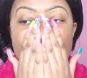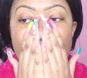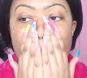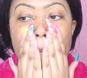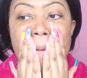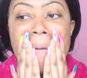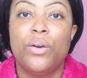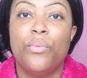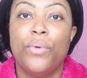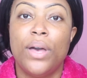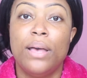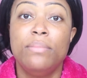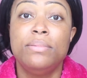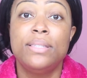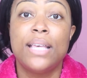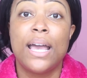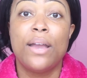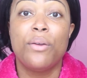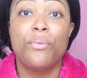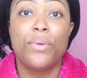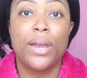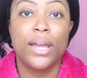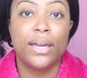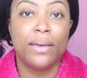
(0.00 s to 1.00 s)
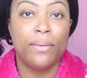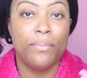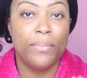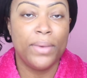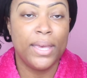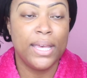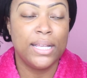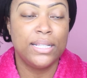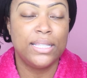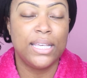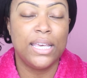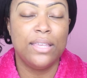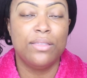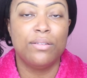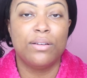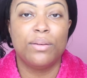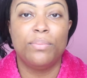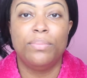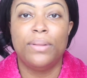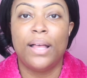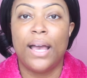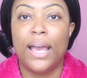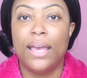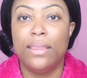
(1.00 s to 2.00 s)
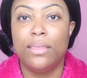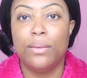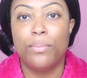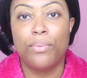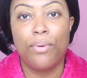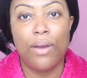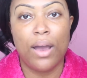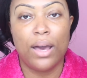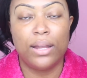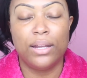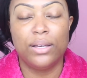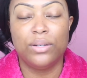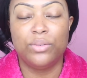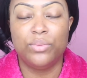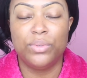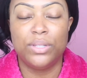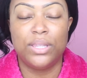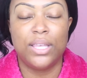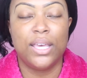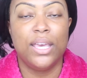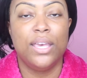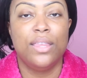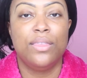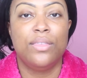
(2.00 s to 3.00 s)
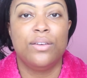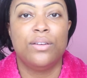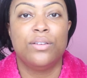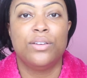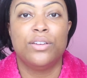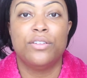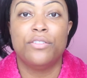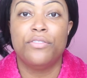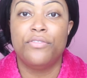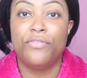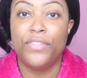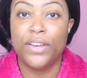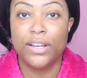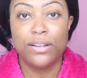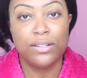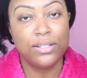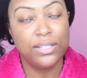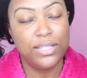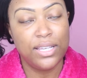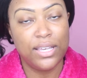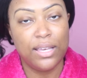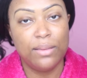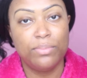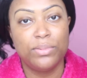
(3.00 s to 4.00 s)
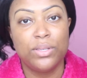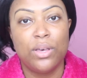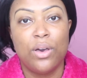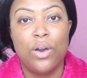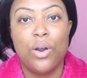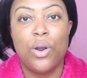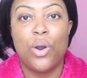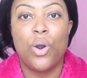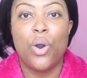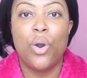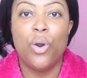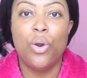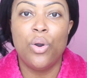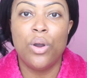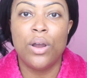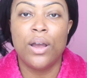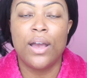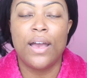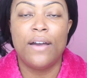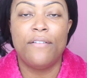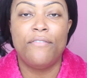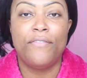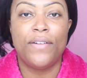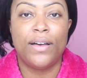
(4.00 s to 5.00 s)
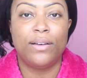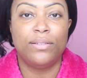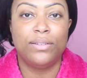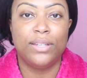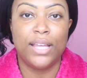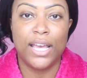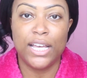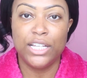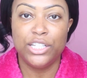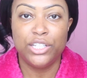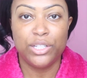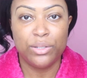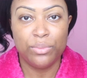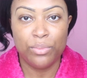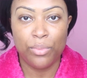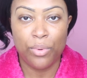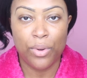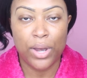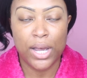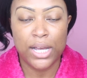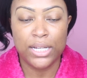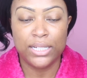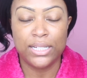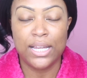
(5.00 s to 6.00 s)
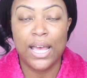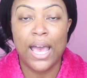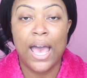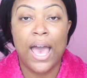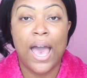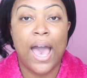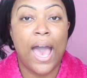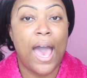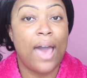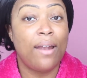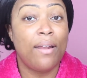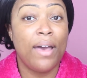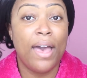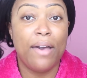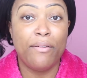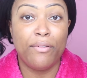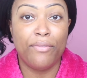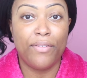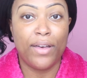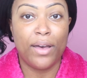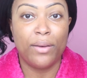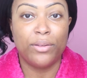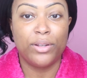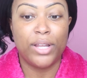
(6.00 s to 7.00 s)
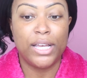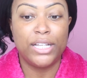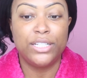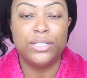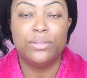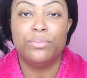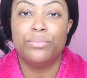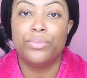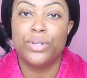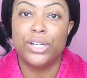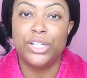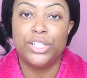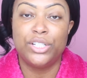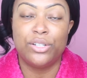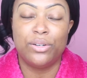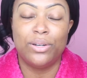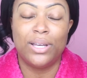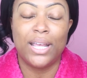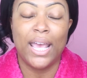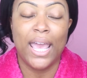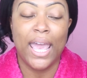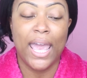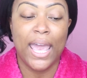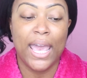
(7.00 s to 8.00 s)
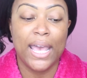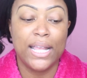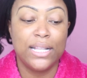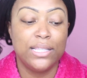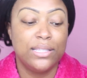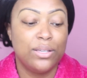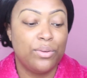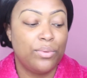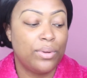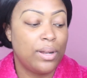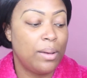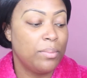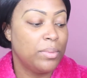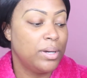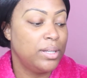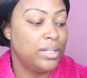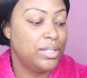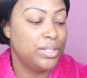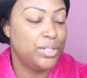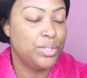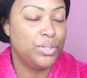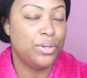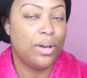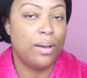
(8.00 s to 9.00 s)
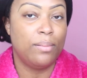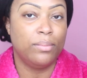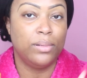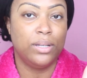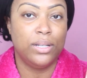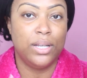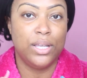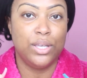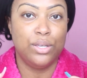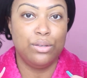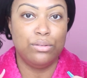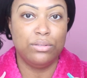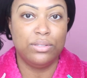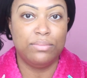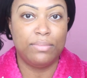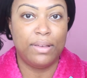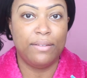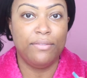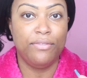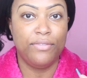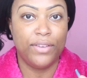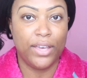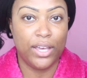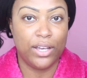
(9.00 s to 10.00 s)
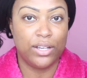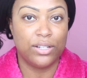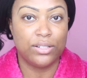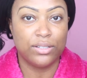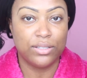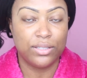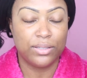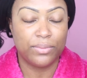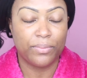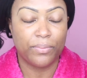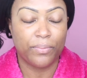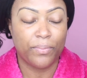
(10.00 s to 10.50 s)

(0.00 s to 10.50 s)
The website recommends either applying the product with either your fingertips or a foundation brush. I don't have a foundation brush on hand, so what I'm going to do, I'm going to use my fingers,